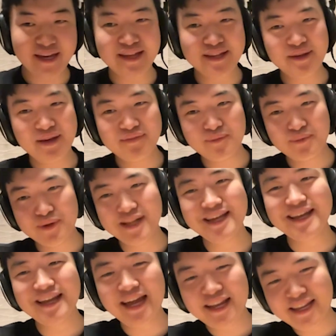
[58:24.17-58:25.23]
and you have a
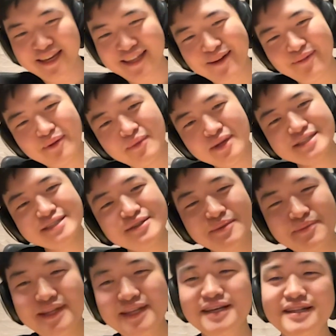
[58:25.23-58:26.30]
brilliant idea that we must know
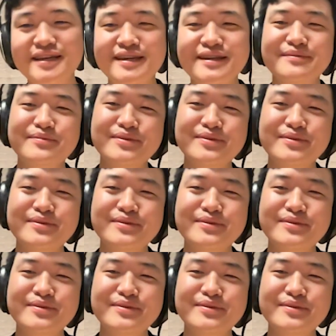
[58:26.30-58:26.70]
immediately,